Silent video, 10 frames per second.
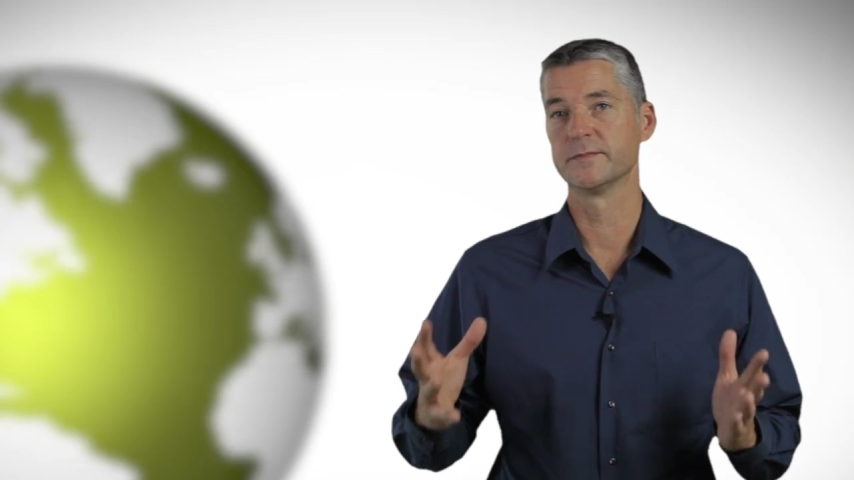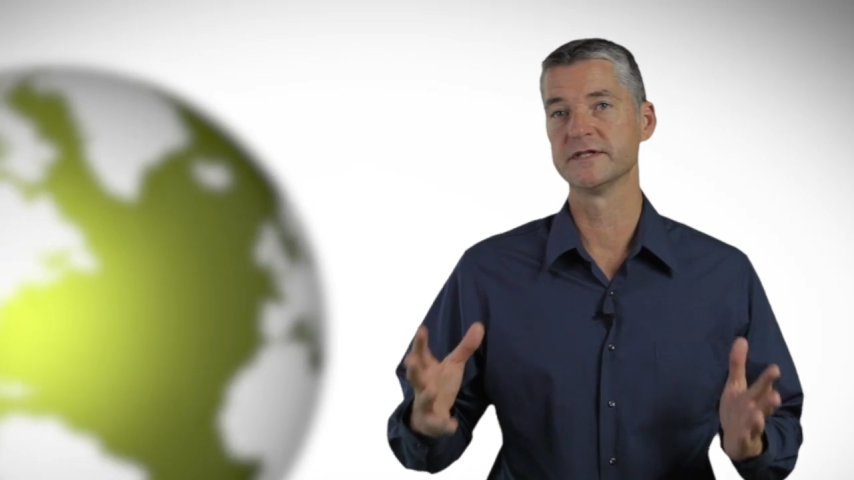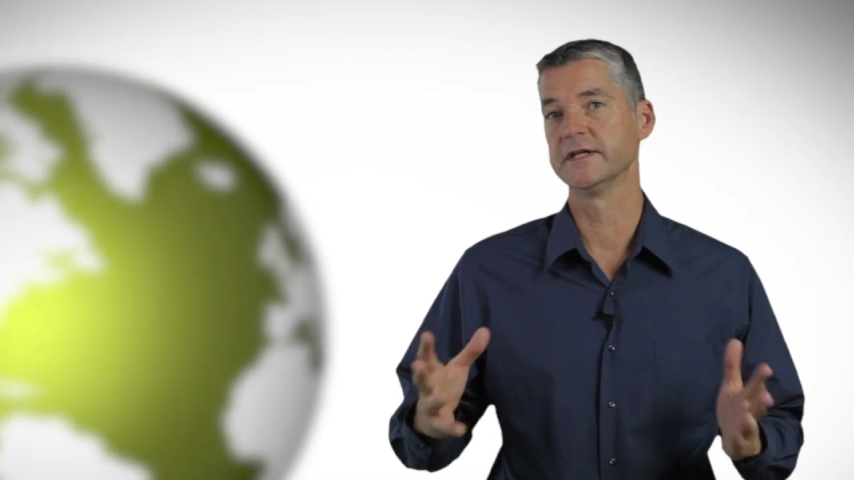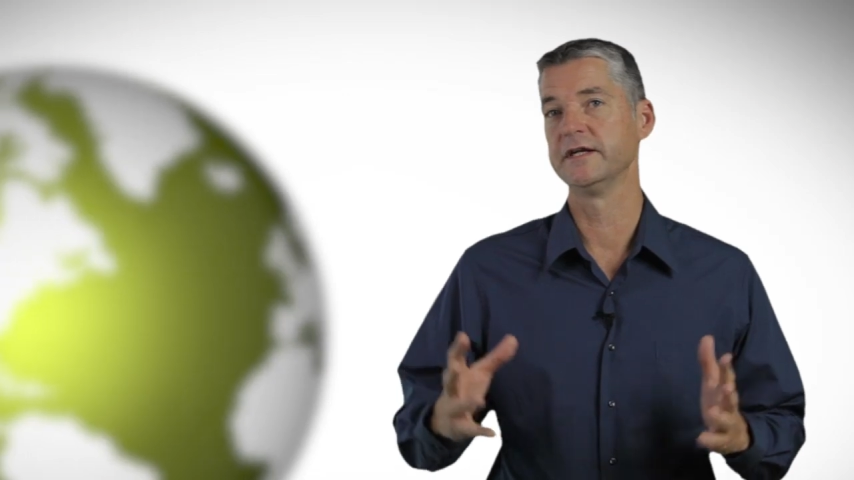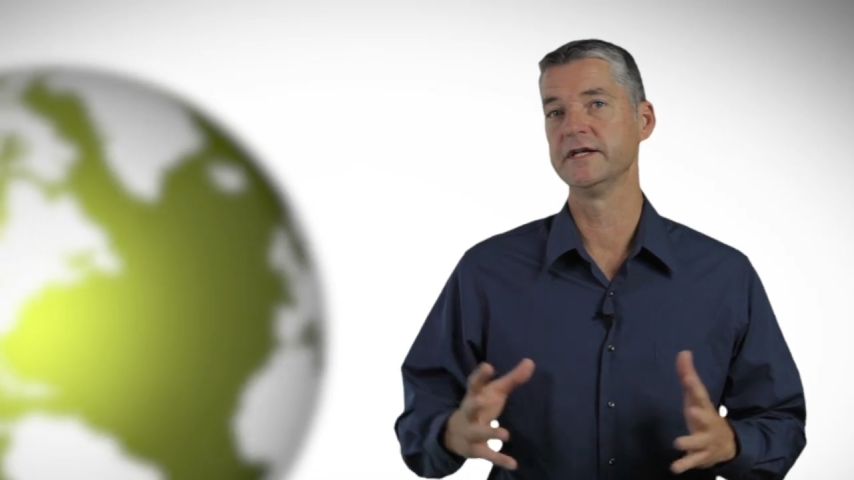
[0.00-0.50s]

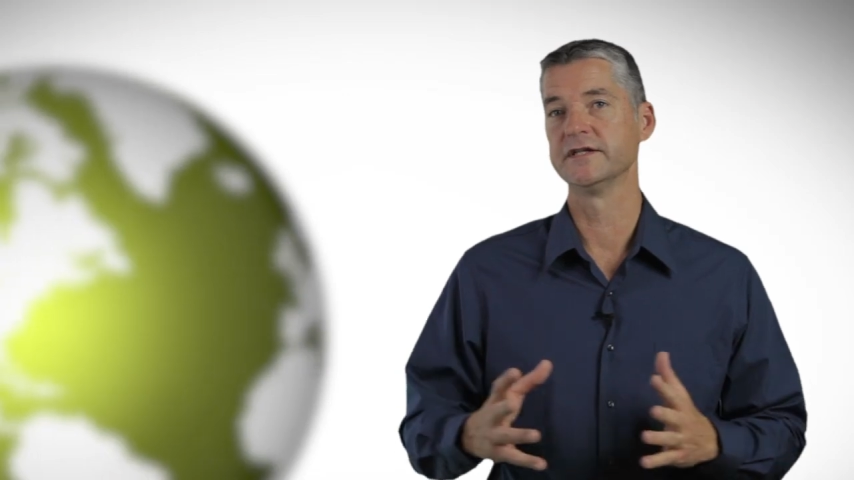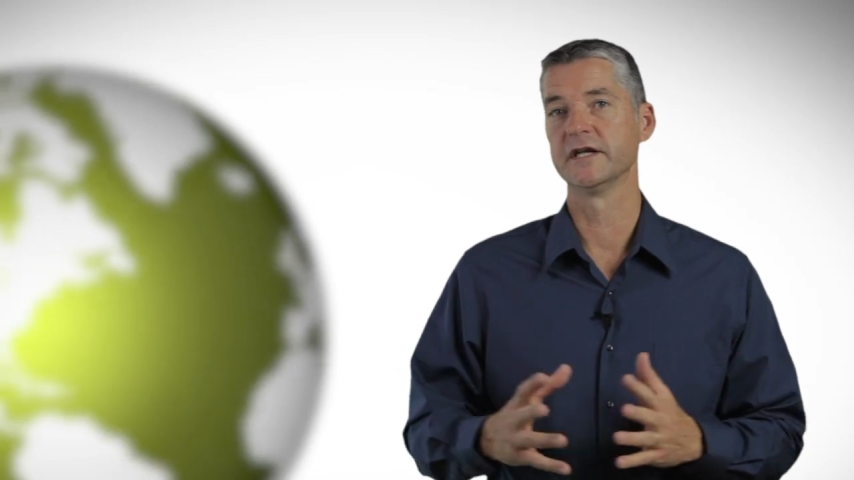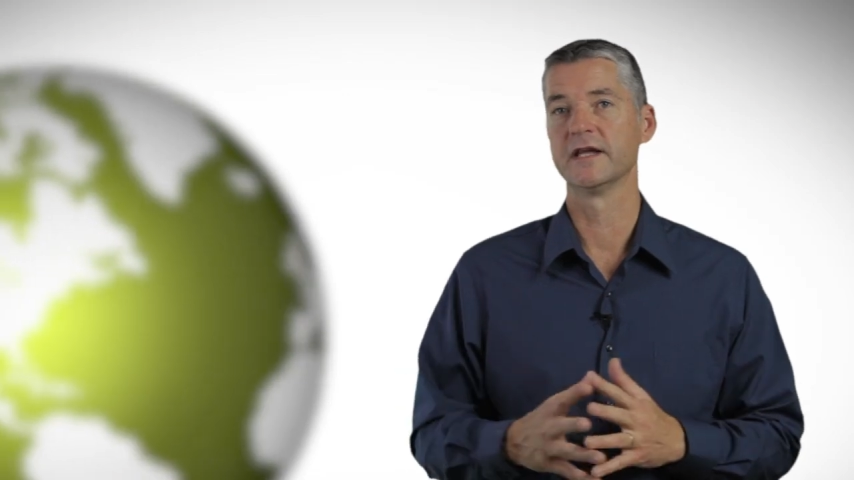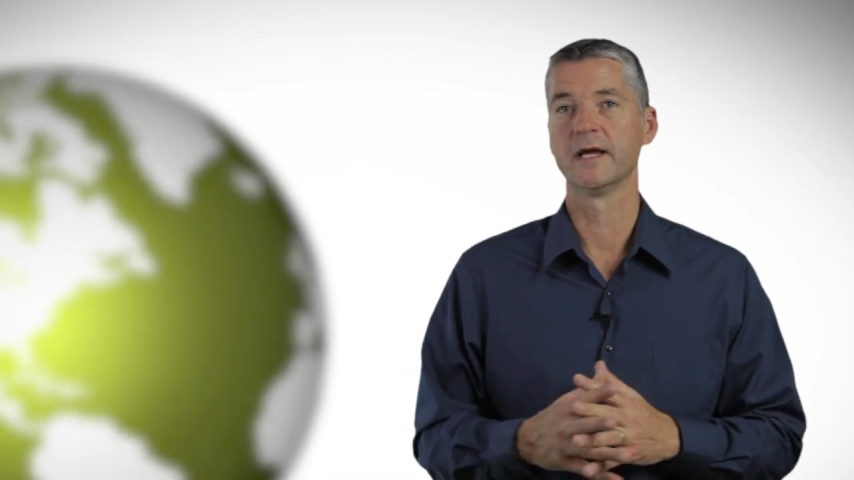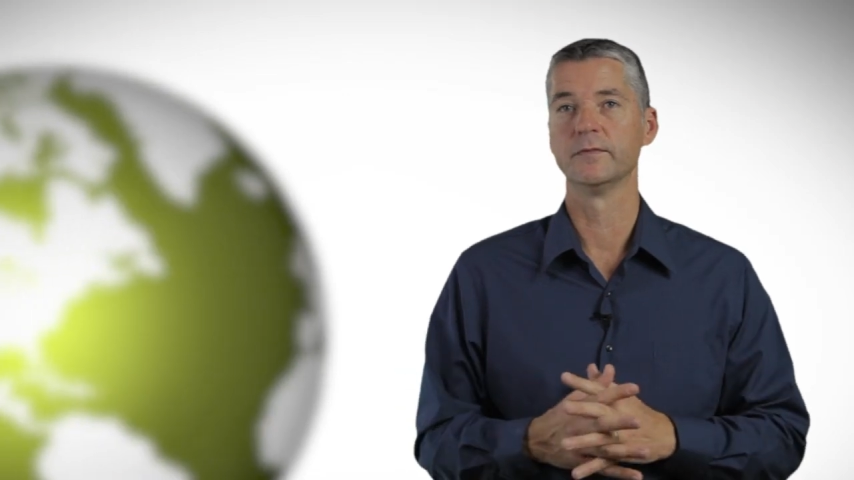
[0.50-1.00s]
busy
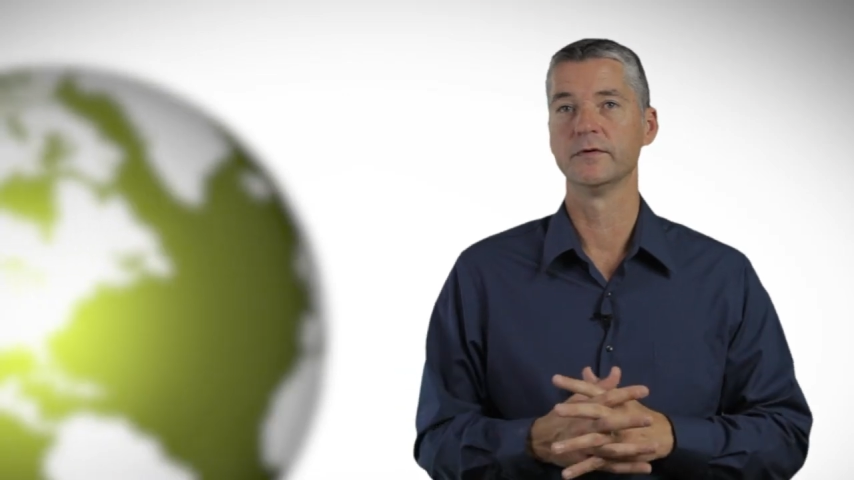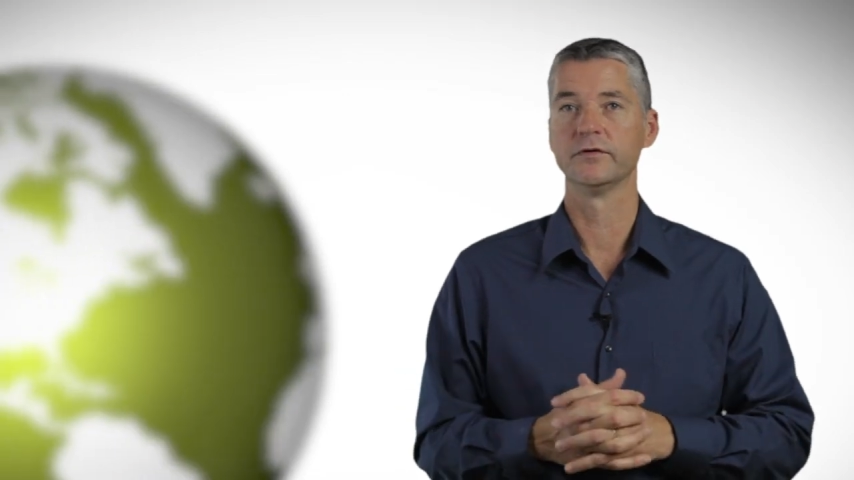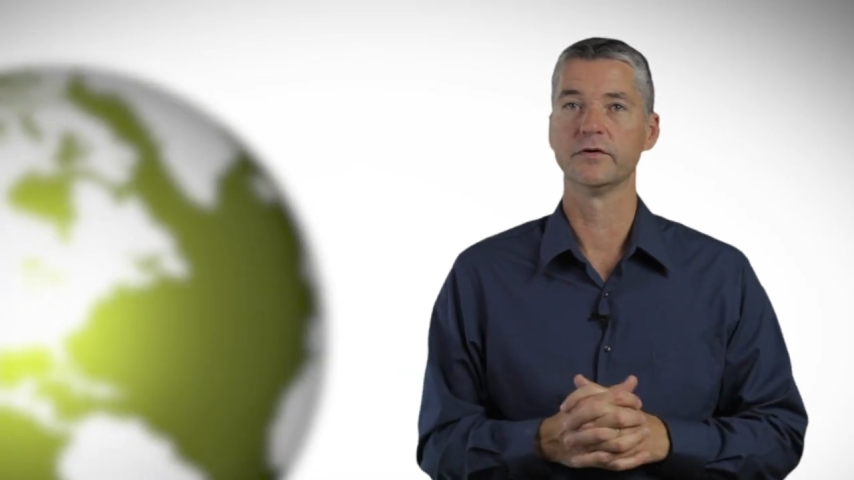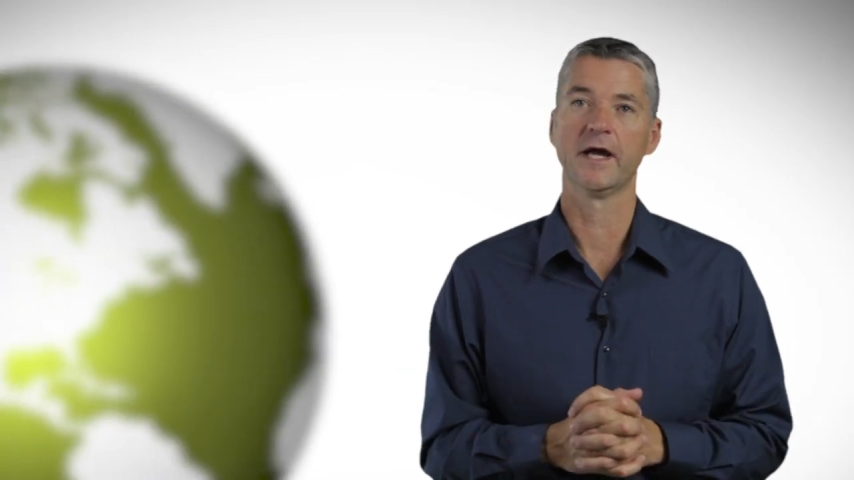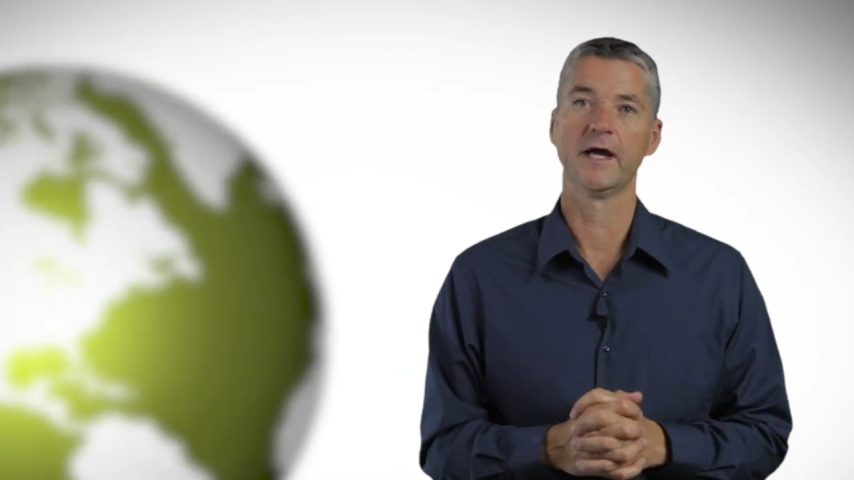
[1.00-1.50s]
teaching them
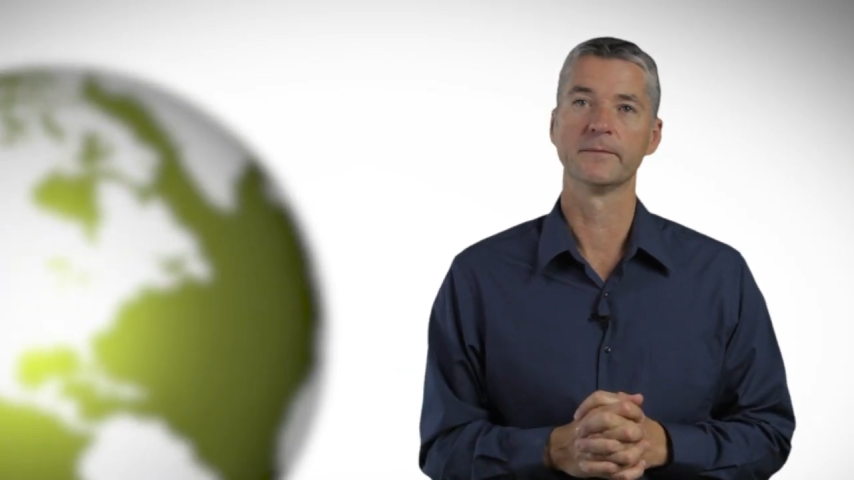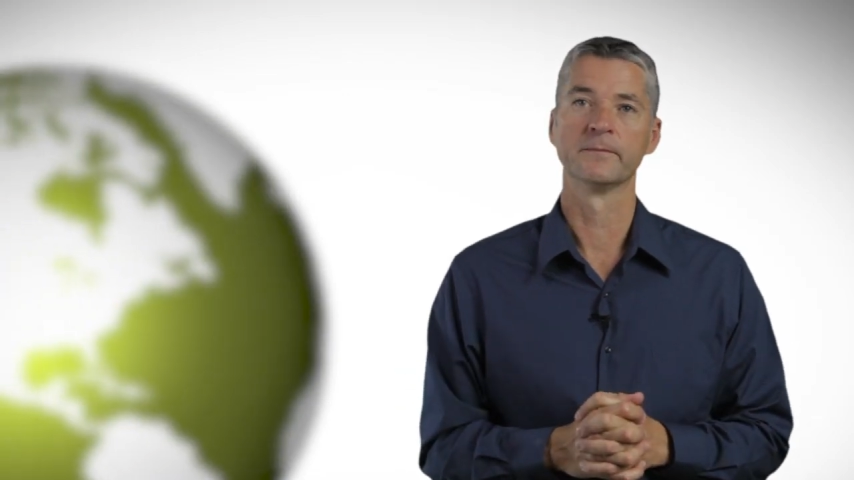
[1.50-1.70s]
today?